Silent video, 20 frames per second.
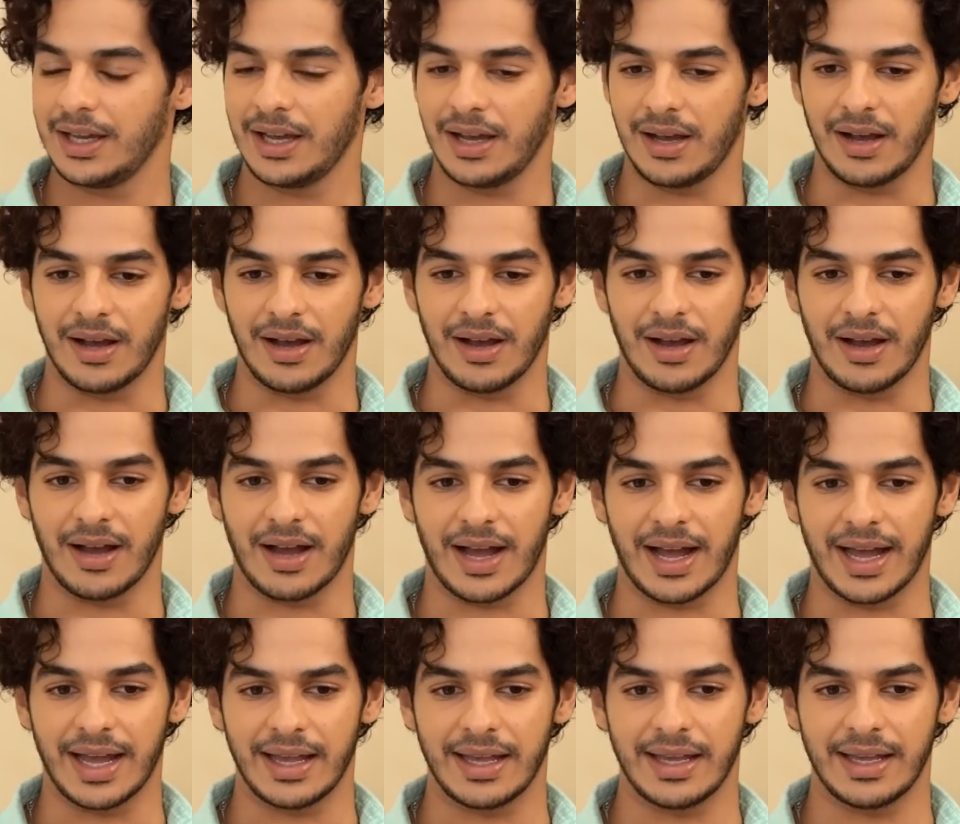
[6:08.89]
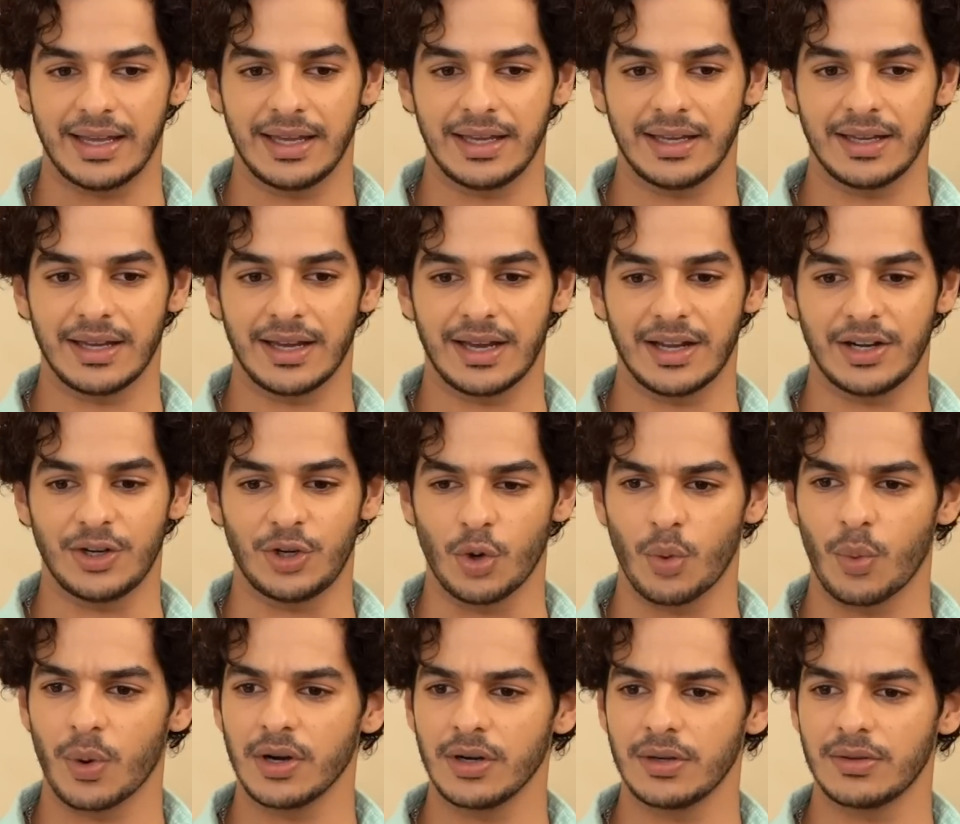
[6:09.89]
Uh, I
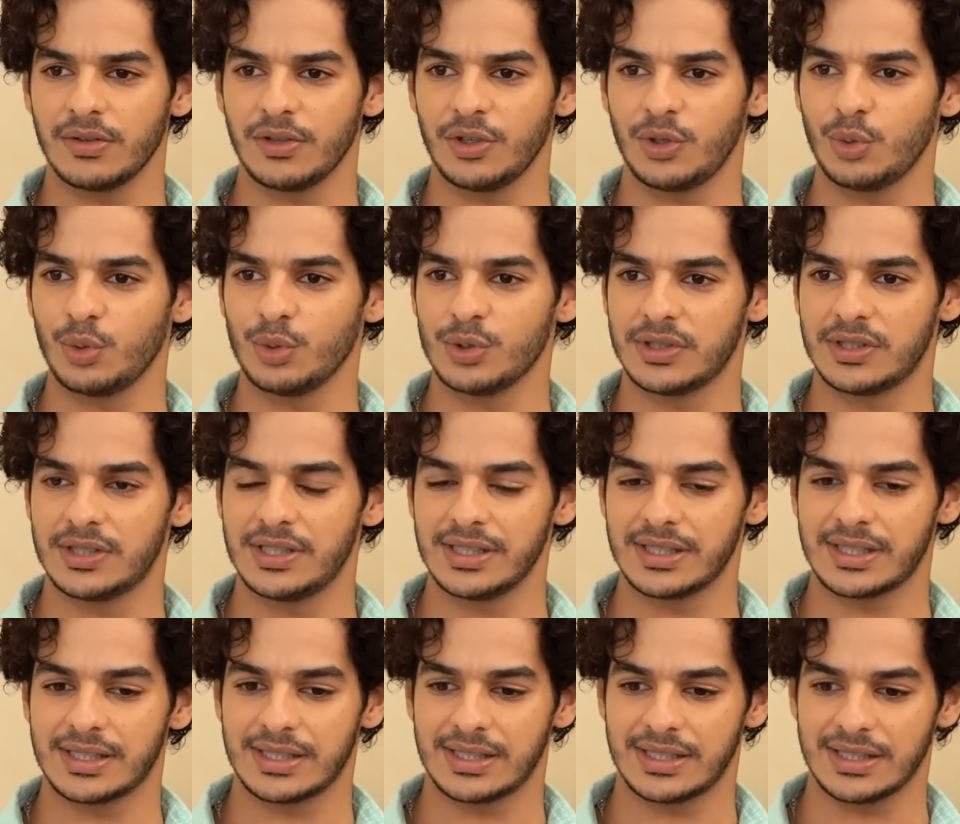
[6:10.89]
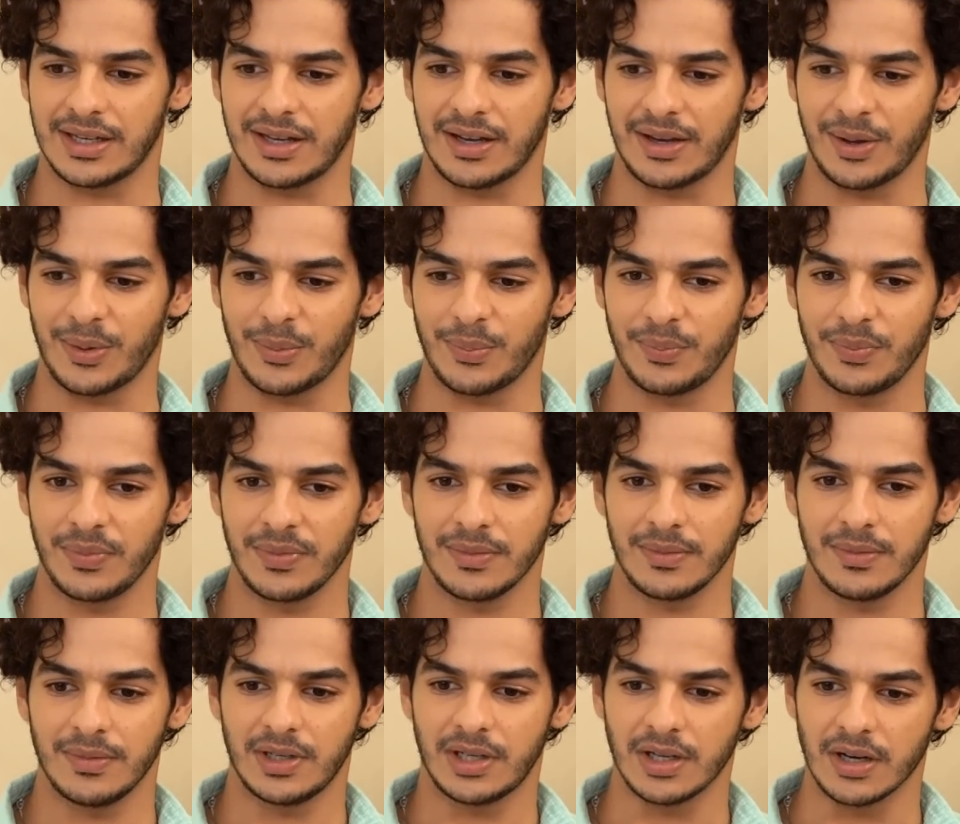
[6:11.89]
don't want to use this uh,
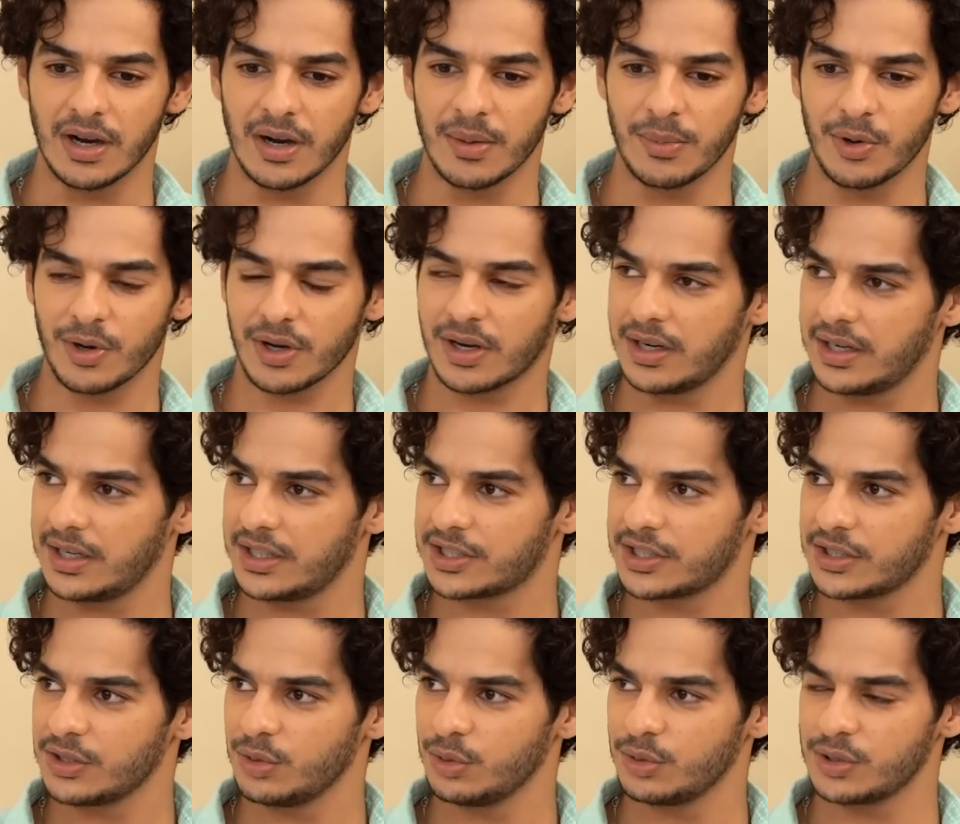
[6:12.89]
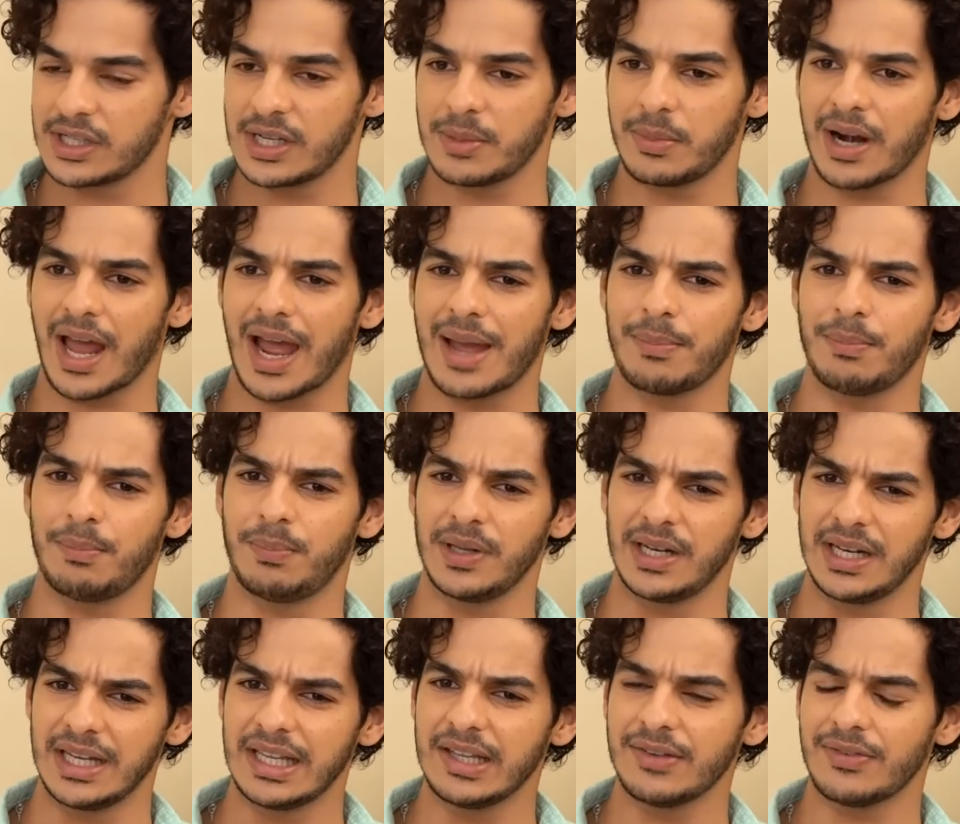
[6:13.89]
term or condition loosely, but I
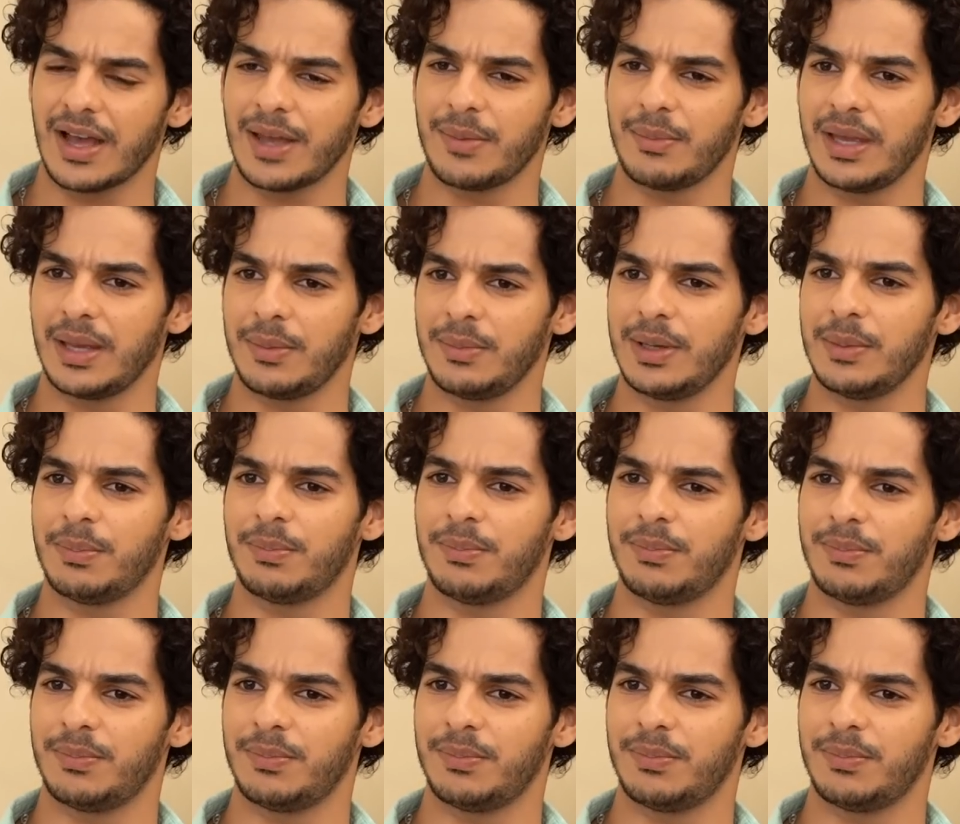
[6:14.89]
believe I may be